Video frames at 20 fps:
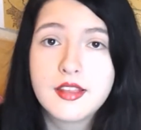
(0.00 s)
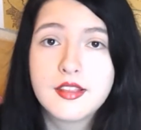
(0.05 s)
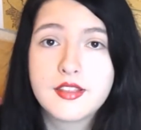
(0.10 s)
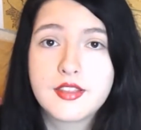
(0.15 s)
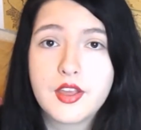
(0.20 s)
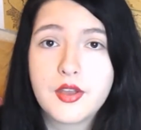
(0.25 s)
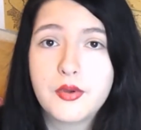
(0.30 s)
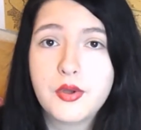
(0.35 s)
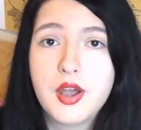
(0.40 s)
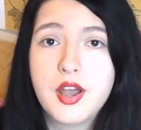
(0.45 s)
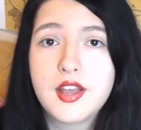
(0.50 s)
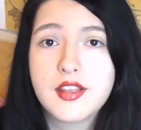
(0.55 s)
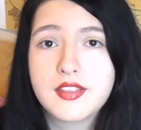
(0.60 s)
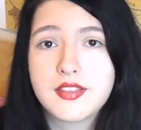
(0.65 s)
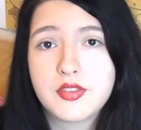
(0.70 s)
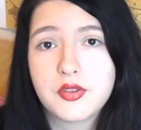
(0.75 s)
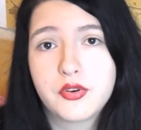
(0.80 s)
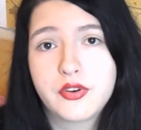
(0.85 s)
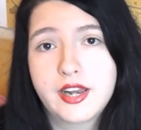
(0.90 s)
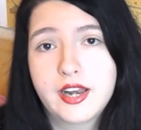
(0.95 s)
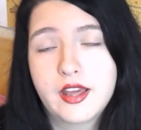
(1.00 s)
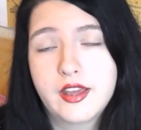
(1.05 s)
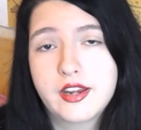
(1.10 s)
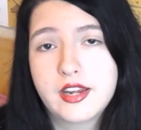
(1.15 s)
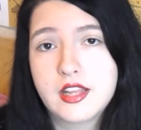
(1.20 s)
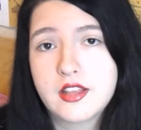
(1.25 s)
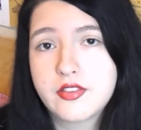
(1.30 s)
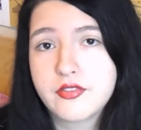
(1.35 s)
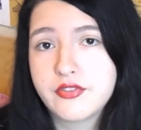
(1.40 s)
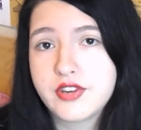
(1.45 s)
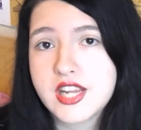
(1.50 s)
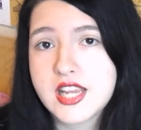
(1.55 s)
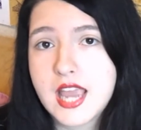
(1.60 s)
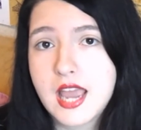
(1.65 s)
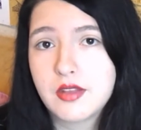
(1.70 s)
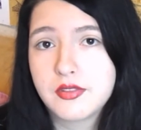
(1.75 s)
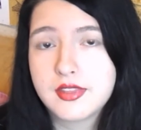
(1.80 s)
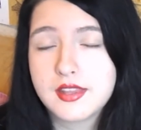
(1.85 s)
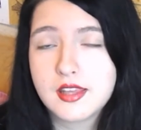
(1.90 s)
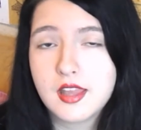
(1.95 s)
So her storyline is
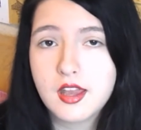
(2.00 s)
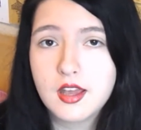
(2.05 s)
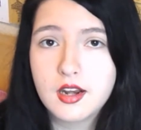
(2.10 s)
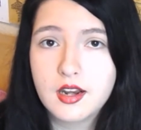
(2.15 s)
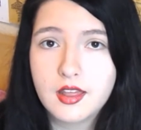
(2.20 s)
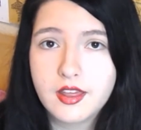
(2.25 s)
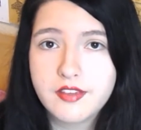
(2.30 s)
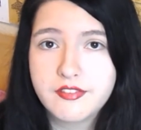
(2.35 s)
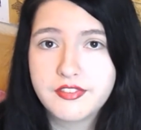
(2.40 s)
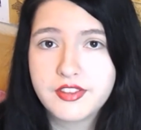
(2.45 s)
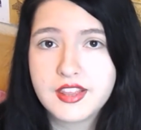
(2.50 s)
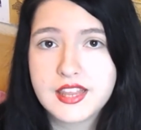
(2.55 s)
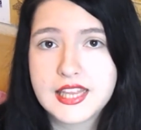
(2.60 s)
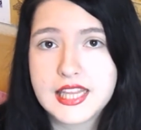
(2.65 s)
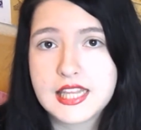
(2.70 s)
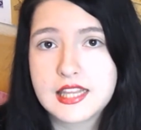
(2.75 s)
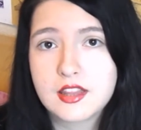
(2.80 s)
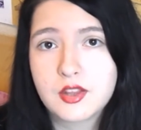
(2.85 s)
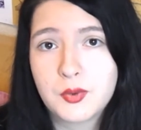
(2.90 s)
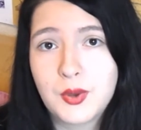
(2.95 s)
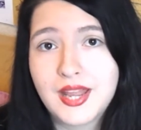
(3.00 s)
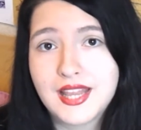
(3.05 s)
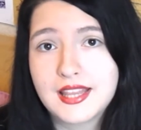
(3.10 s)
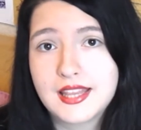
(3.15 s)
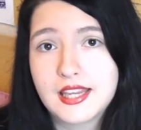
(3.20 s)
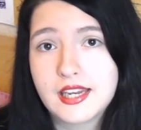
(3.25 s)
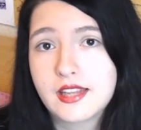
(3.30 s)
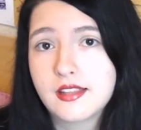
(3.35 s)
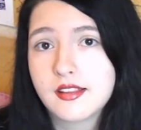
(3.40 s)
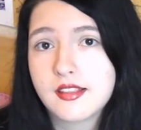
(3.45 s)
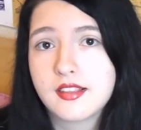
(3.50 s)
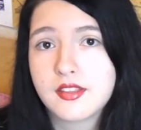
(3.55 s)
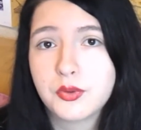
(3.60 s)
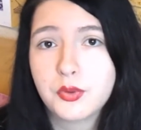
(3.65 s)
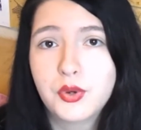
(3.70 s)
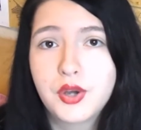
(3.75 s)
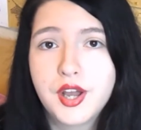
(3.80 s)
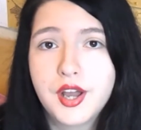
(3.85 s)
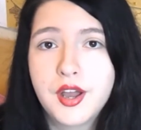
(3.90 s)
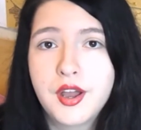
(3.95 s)
recounting her life since Quentin last
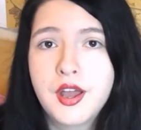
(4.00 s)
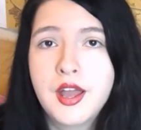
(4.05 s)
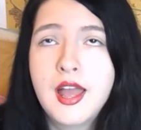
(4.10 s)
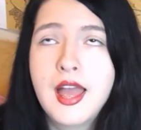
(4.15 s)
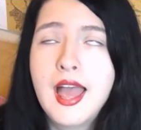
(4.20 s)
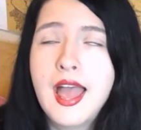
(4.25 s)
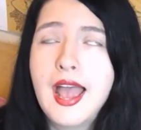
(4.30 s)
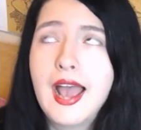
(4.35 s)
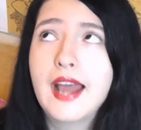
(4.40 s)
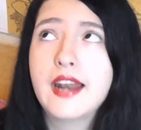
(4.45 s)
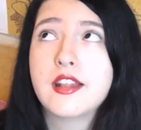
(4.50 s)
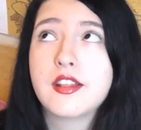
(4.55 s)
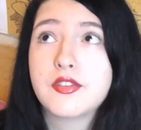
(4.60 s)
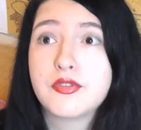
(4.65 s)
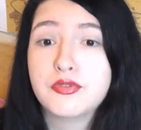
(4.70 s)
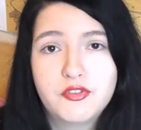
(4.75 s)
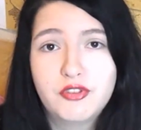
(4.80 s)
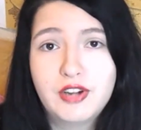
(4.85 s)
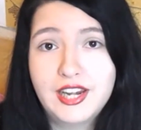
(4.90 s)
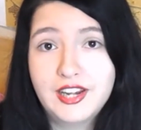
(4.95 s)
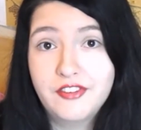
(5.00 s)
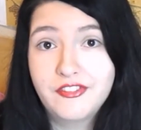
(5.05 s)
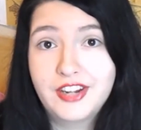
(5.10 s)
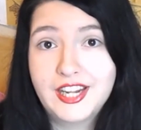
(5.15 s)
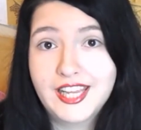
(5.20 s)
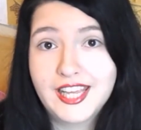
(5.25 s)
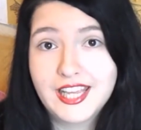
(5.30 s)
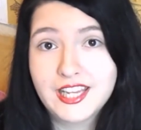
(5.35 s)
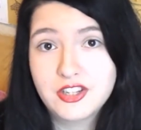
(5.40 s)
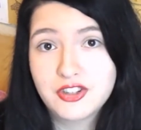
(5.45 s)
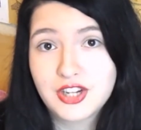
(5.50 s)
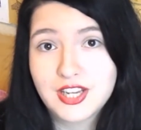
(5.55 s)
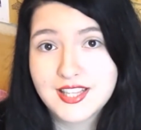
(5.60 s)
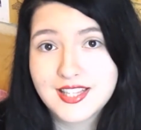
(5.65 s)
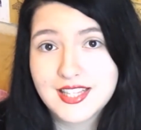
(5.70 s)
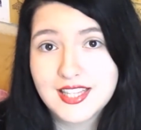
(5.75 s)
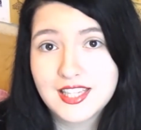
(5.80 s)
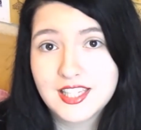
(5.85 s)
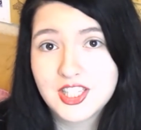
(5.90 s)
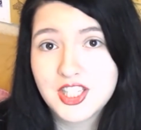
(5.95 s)
saw her, and it's really, really
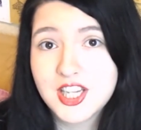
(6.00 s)
interesting.